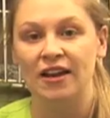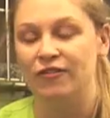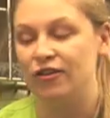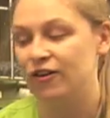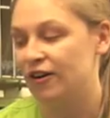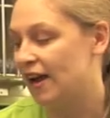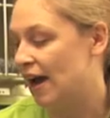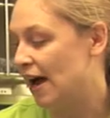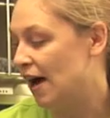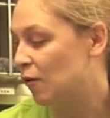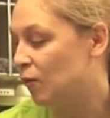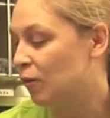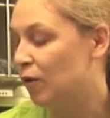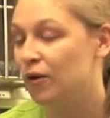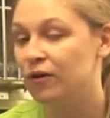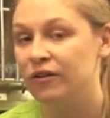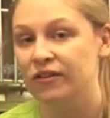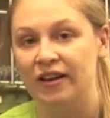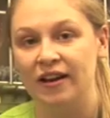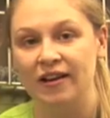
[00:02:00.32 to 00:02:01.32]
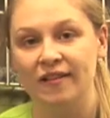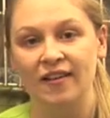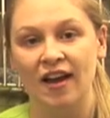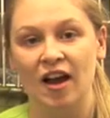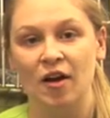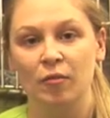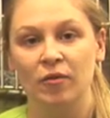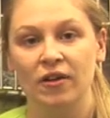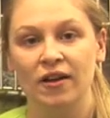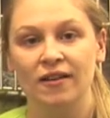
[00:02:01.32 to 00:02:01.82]
your cat won't take
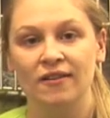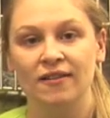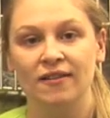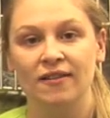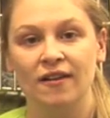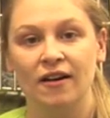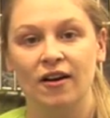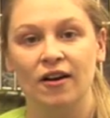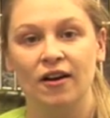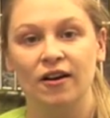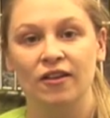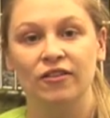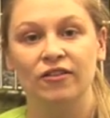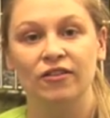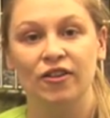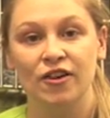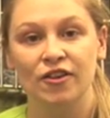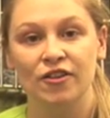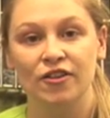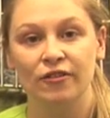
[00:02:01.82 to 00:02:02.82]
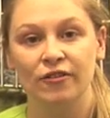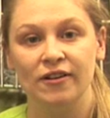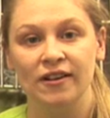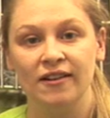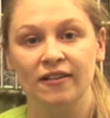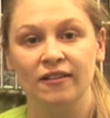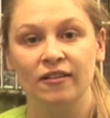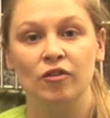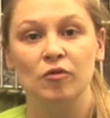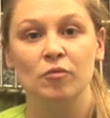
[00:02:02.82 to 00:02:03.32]
tablets, are surgery
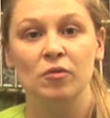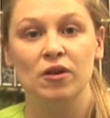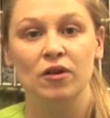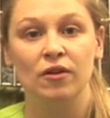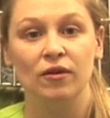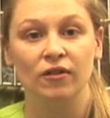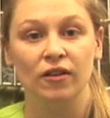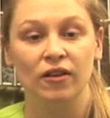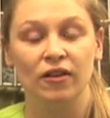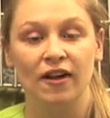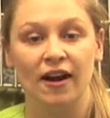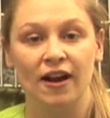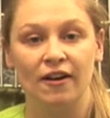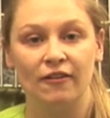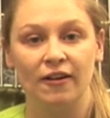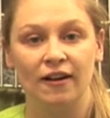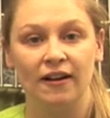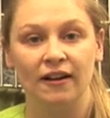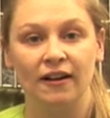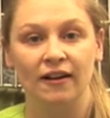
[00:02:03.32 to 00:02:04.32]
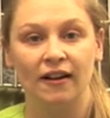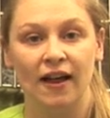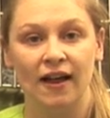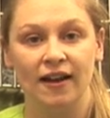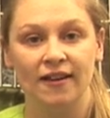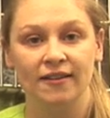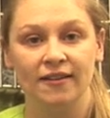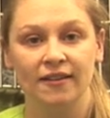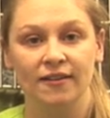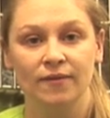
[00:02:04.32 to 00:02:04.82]
to remove the thyroid
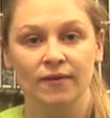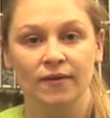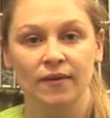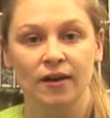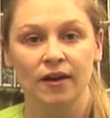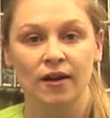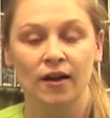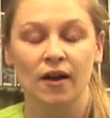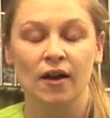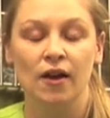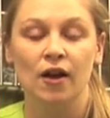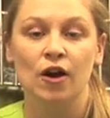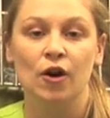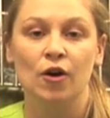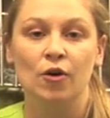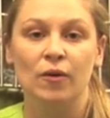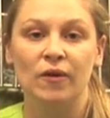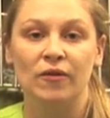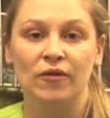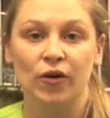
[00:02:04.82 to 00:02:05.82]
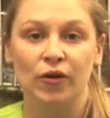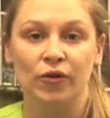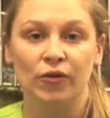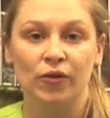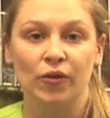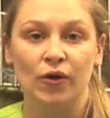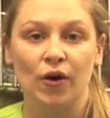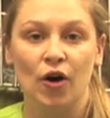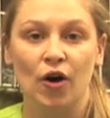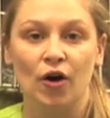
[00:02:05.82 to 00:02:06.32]
gland. We've
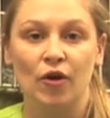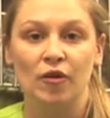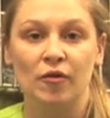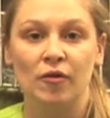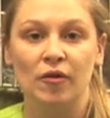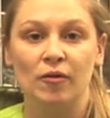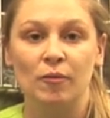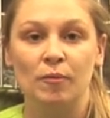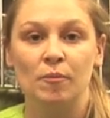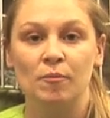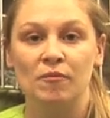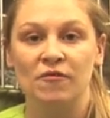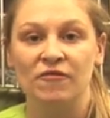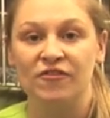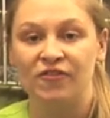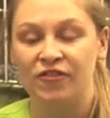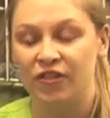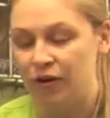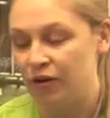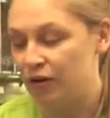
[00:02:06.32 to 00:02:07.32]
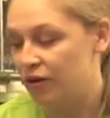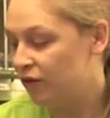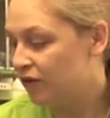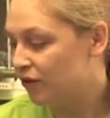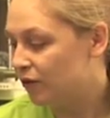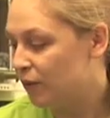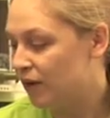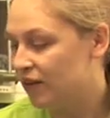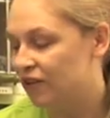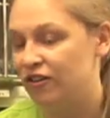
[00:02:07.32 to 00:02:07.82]
also got food,
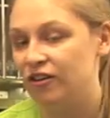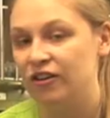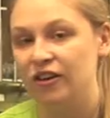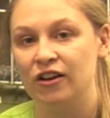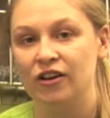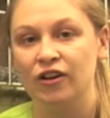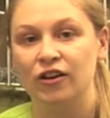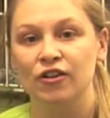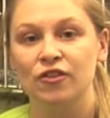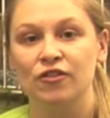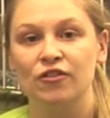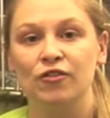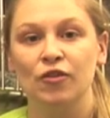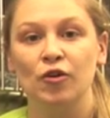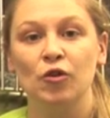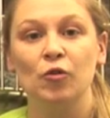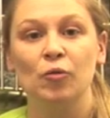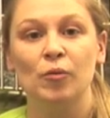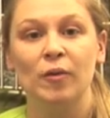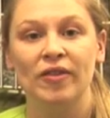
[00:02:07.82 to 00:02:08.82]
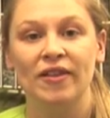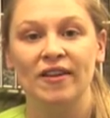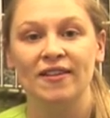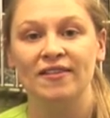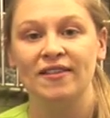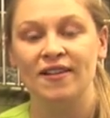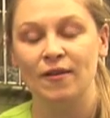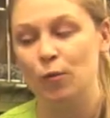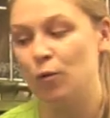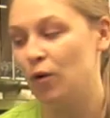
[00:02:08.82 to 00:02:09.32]
which you can control, but
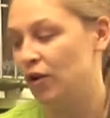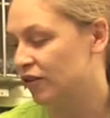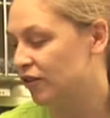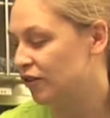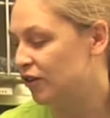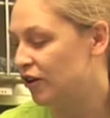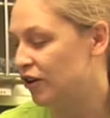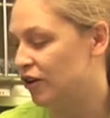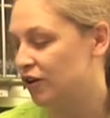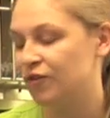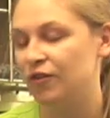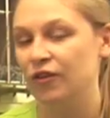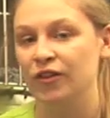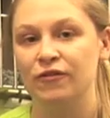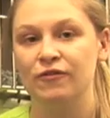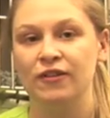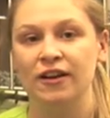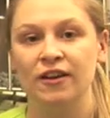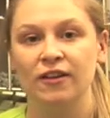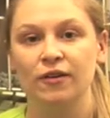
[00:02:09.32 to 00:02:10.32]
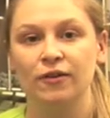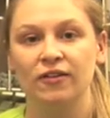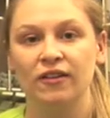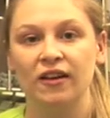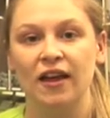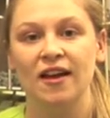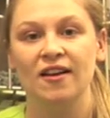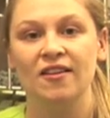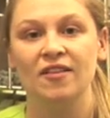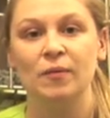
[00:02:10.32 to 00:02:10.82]
this wasn't useful in Ringo's
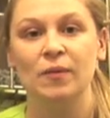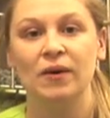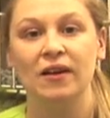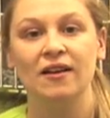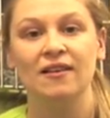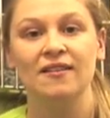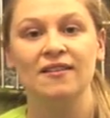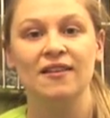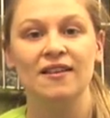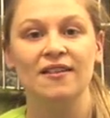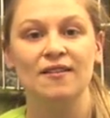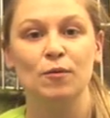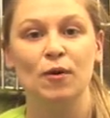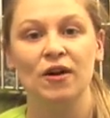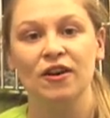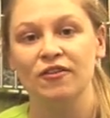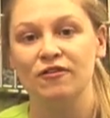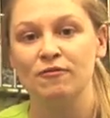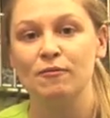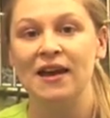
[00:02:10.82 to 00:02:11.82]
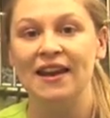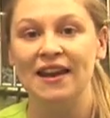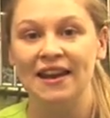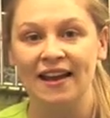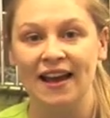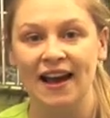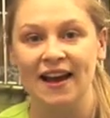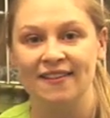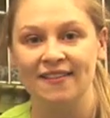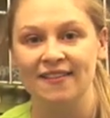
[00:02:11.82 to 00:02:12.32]
case because he's one of many
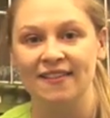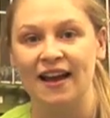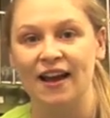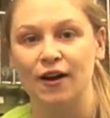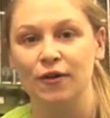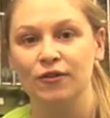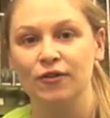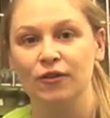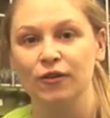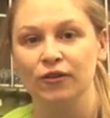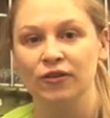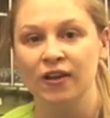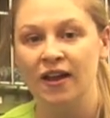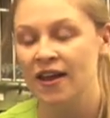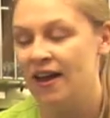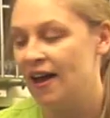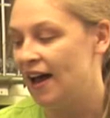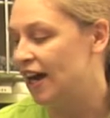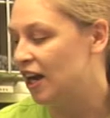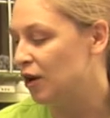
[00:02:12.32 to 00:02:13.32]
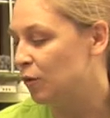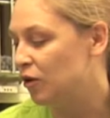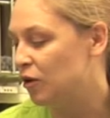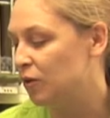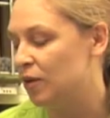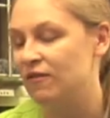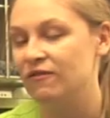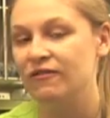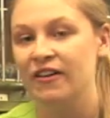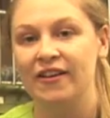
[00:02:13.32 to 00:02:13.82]
cats in a household, and it would
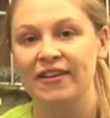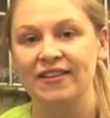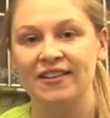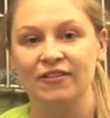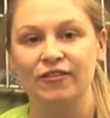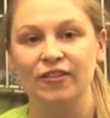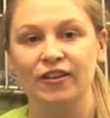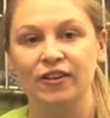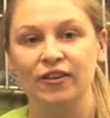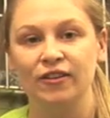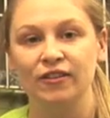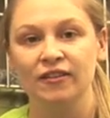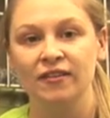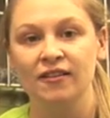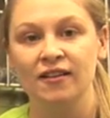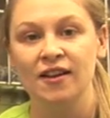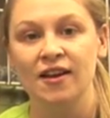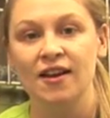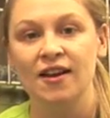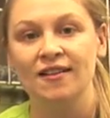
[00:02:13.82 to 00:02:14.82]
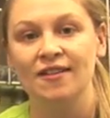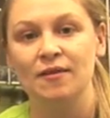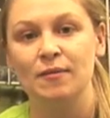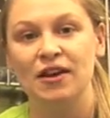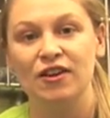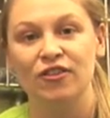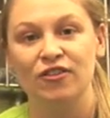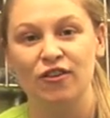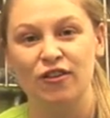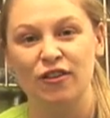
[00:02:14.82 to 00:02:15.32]
have been very difficult to
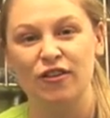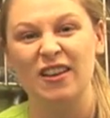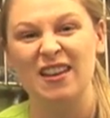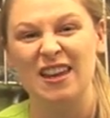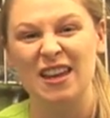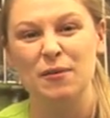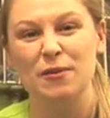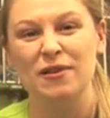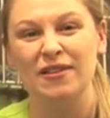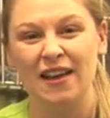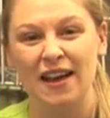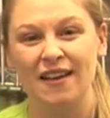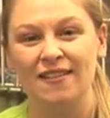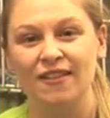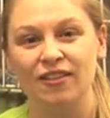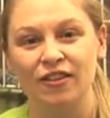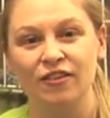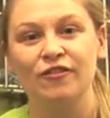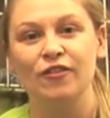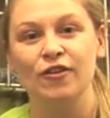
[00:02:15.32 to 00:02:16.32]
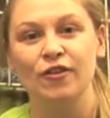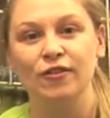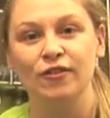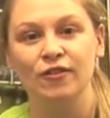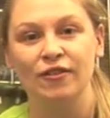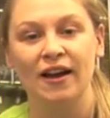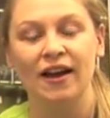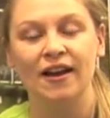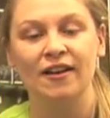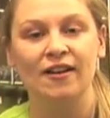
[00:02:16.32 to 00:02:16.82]
make sure that he was getting the
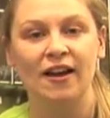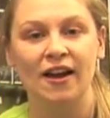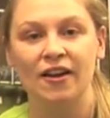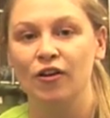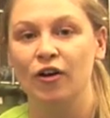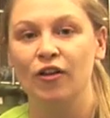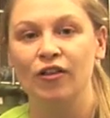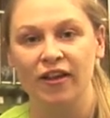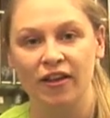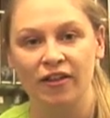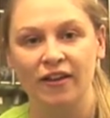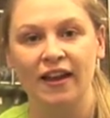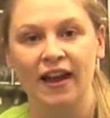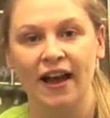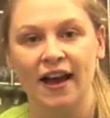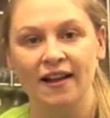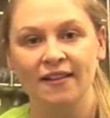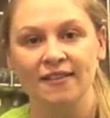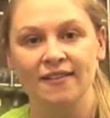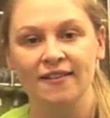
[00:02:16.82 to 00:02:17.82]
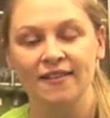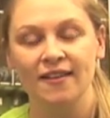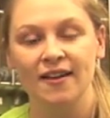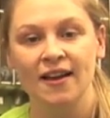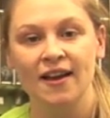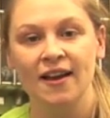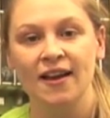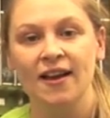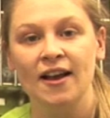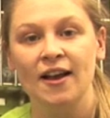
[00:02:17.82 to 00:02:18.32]
food and not the other cats.
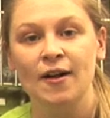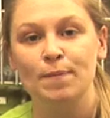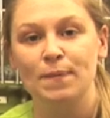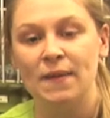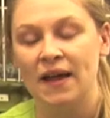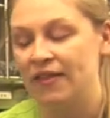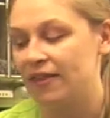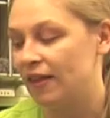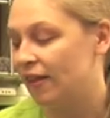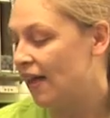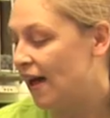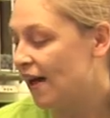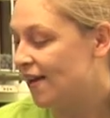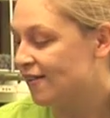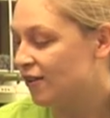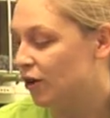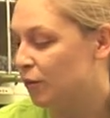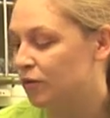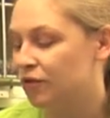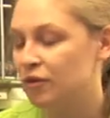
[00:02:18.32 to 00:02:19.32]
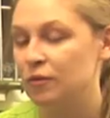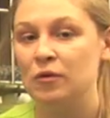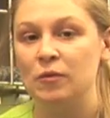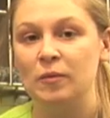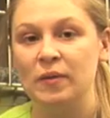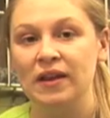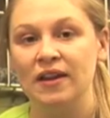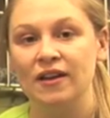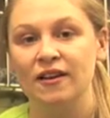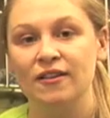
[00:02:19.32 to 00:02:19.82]
And the last option
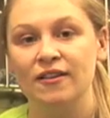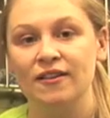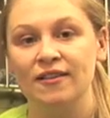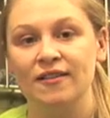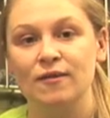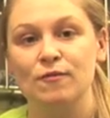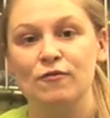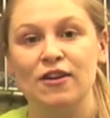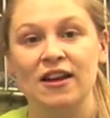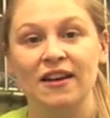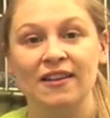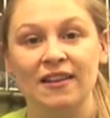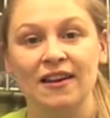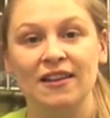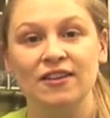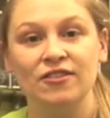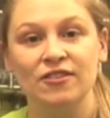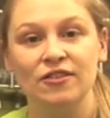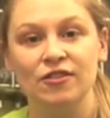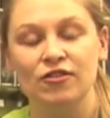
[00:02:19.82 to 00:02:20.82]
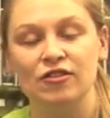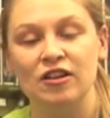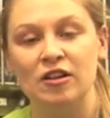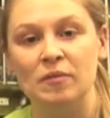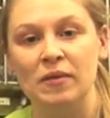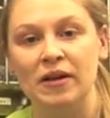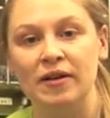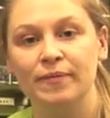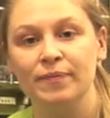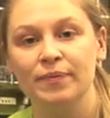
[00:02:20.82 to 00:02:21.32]
would be some radiation
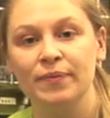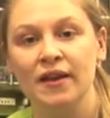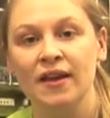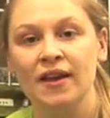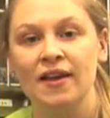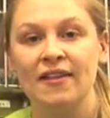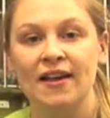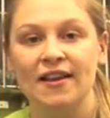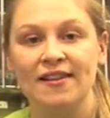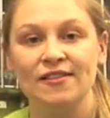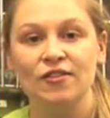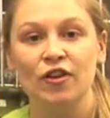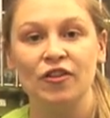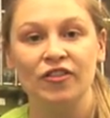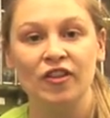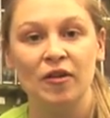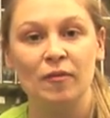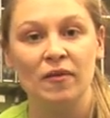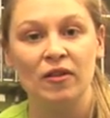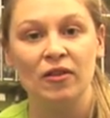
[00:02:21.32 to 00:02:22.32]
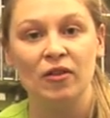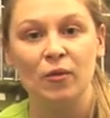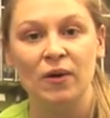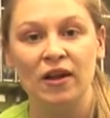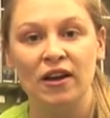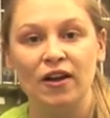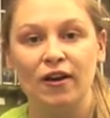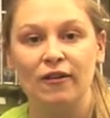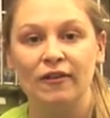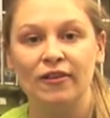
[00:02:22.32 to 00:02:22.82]
treatment. That's not something that
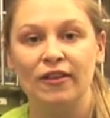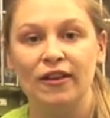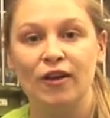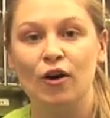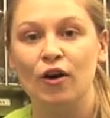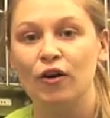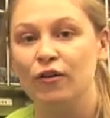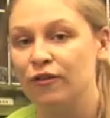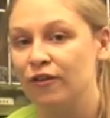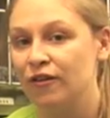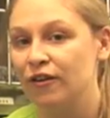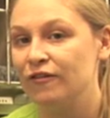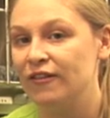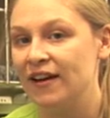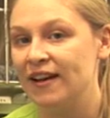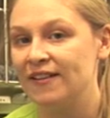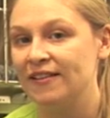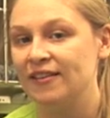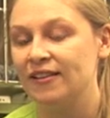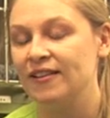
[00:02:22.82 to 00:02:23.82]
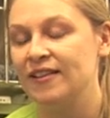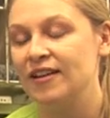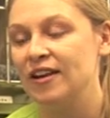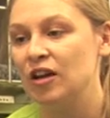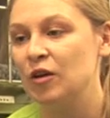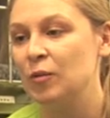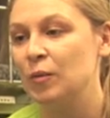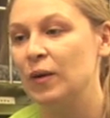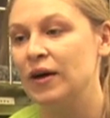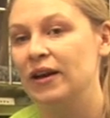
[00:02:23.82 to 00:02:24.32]
we currently offer at Vet's
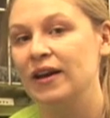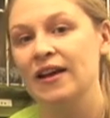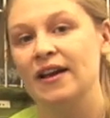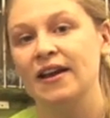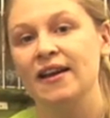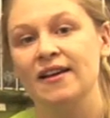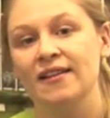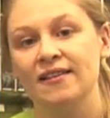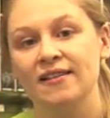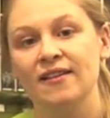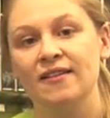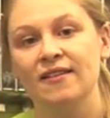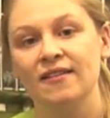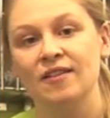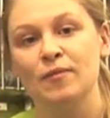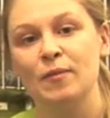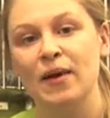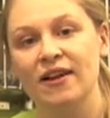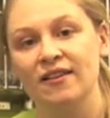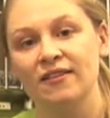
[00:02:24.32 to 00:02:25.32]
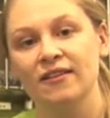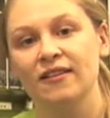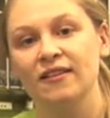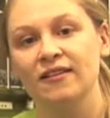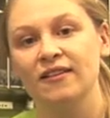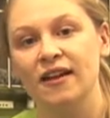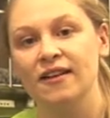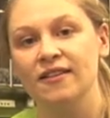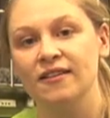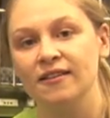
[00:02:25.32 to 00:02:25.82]
Clinic, but it is in
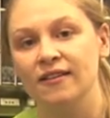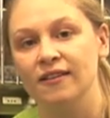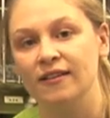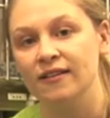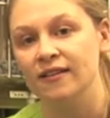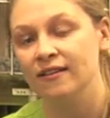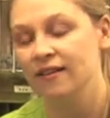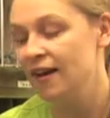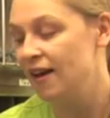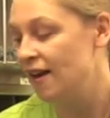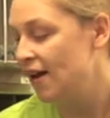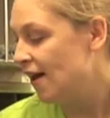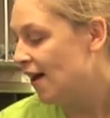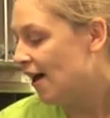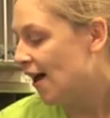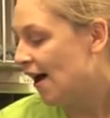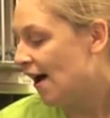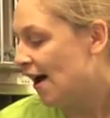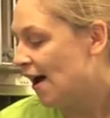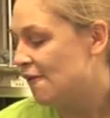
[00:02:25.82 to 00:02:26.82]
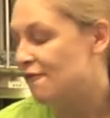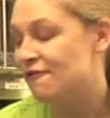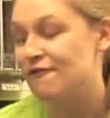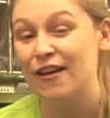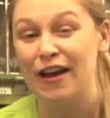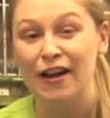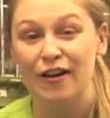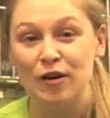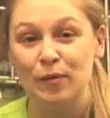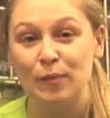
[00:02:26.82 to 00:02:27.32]
specialist centres. I'm
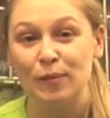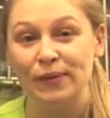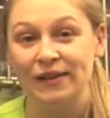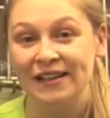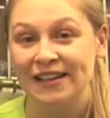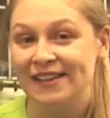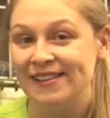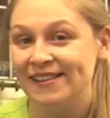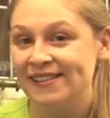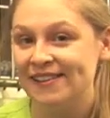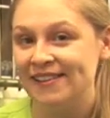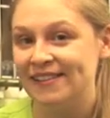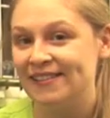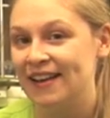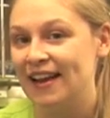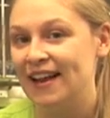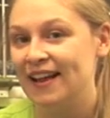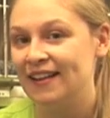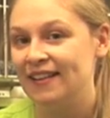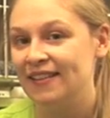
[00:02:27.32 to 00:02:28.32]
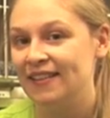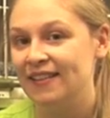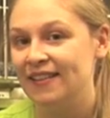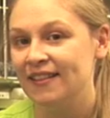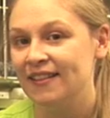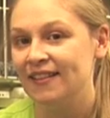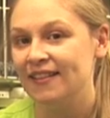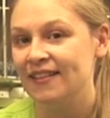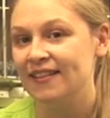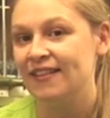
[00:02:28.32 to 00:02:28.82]
very pleased to say
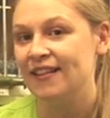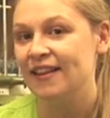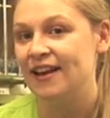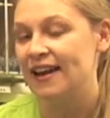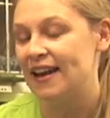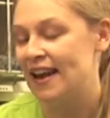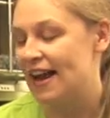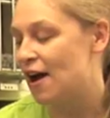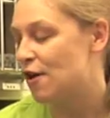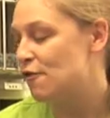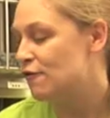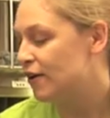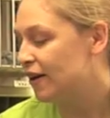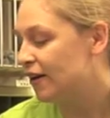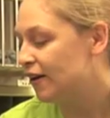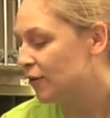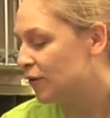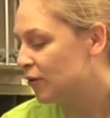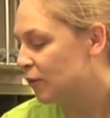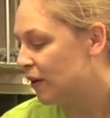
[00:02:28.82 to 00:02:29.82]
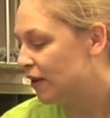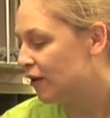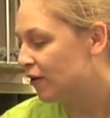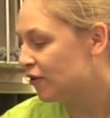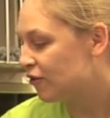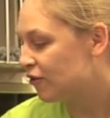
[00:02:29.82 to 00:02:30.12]
that now Ringo's been on